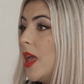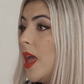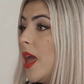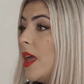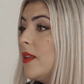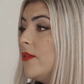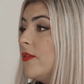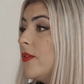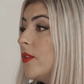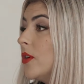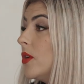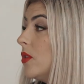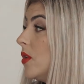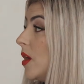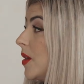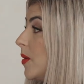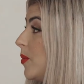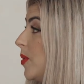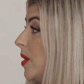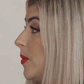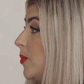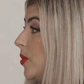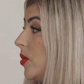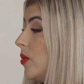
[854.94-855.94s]
And for a lot of
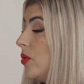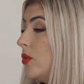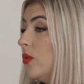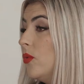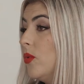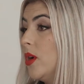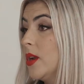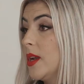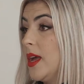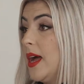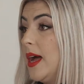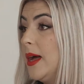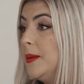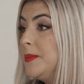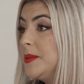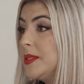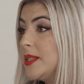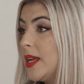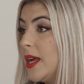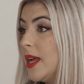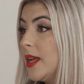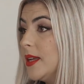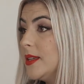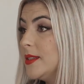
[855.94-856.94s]
people who want to
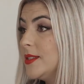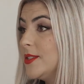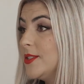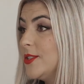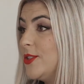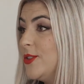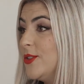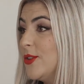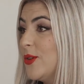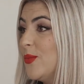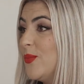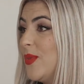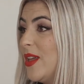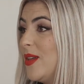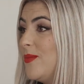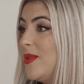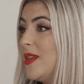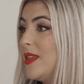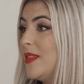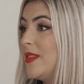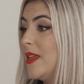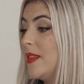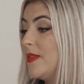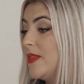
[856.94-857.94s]
upsize,
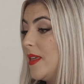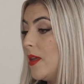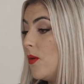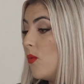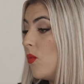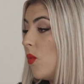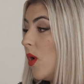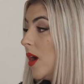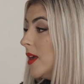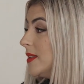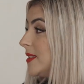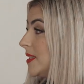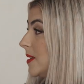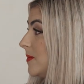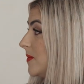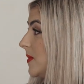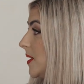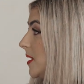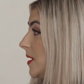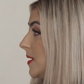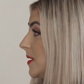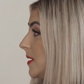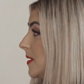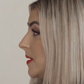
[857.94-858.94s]
maybe that they want
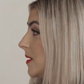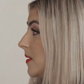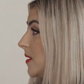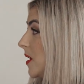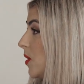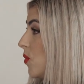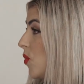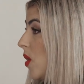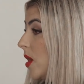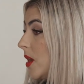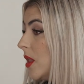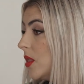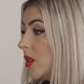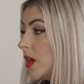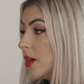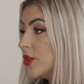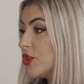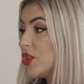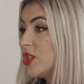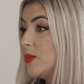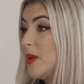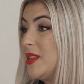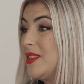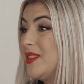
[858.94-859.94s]
something, that they want a
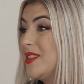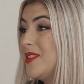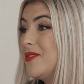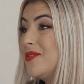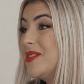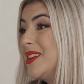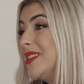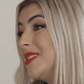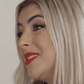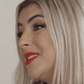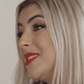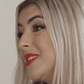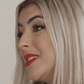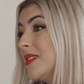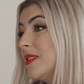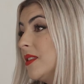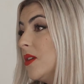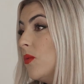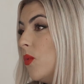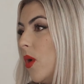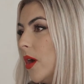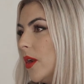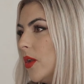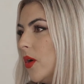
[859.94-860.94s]
larger space, they don't necessarily
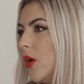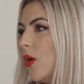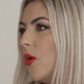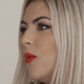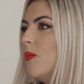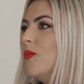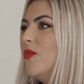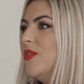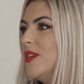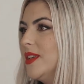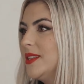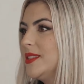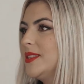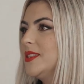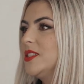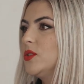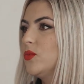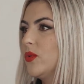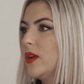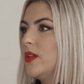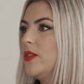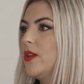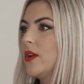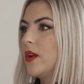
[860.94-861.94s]
want a home. This is
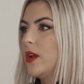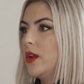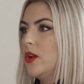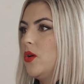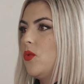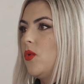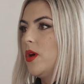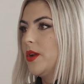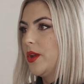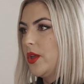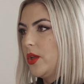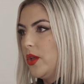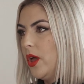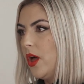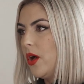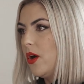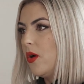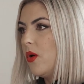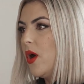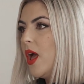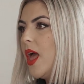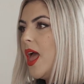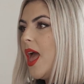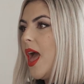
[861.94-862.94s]
where they're going to want to
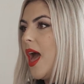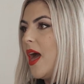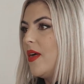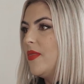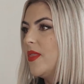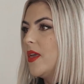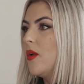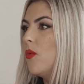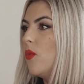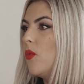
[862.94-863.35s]
go. And they